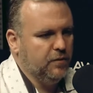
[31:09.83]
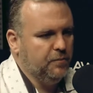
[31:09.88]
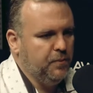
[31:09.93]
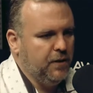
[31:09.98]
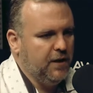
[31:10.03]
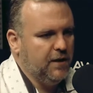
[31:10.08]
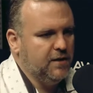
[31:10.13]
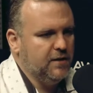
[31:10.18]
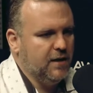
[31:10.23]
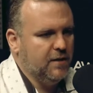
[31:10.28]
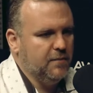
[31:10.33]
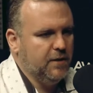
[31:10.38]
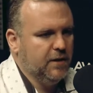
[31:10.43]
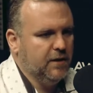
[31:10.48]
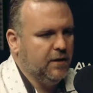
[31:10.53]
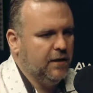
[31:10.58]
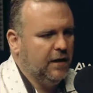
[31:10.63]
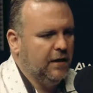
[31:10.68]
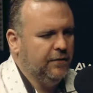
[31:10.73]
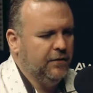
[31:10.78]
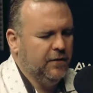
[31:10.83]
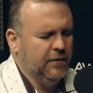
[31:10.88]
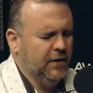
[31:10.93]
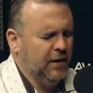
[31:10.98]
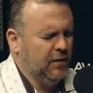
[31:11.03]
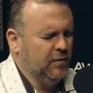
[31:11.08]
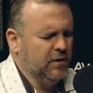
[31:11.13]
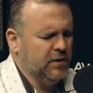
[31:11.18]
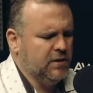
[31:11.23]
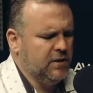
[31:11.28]
pandemic, and then
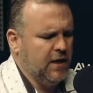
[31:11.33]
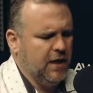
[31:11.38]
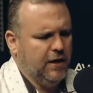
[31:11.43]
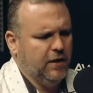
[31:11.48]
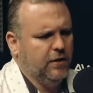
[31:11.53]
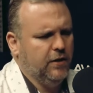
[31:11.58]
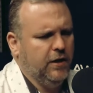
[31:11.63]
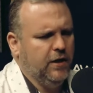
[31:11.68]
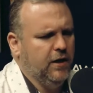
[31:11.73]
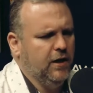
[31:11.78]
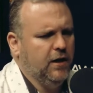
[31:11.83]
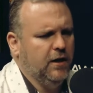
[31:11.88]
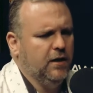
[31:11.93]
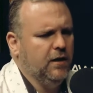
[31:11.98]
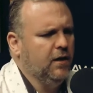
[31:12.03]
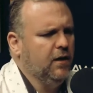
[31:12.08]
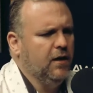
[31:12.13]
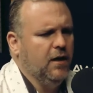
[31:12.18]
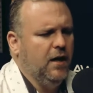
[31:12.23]
there was Tiger King,